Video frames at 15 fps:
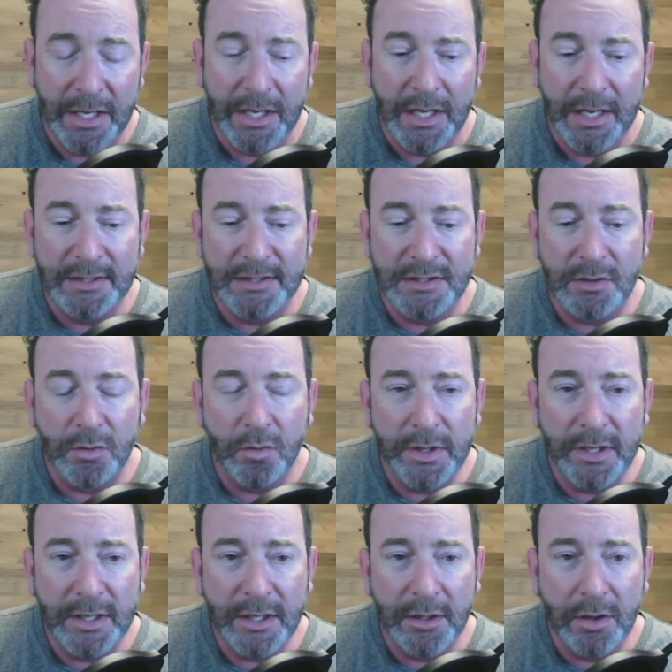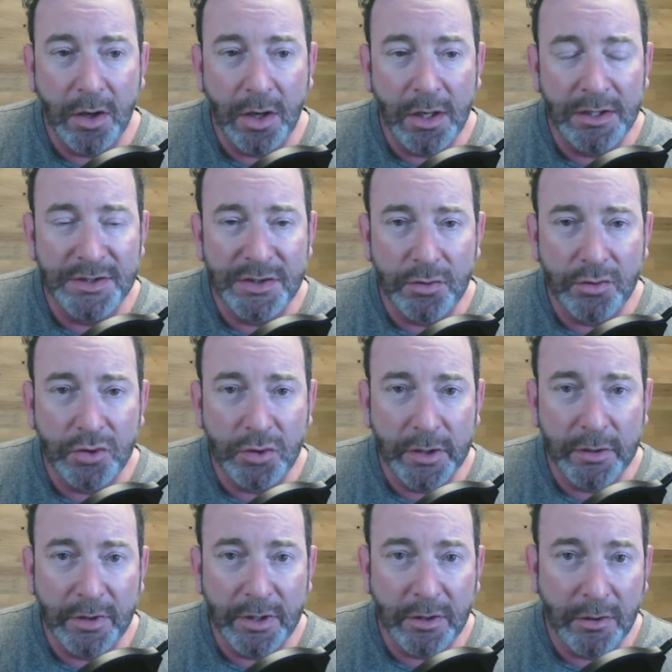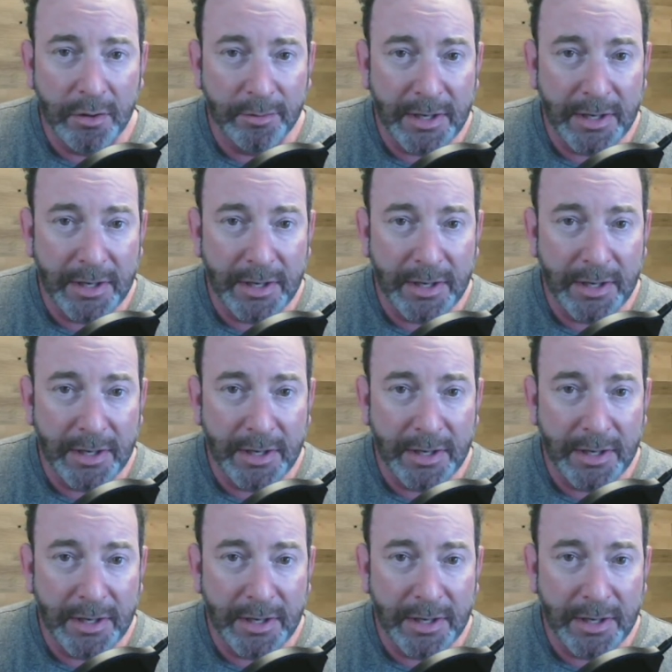And so we can also treat recurrent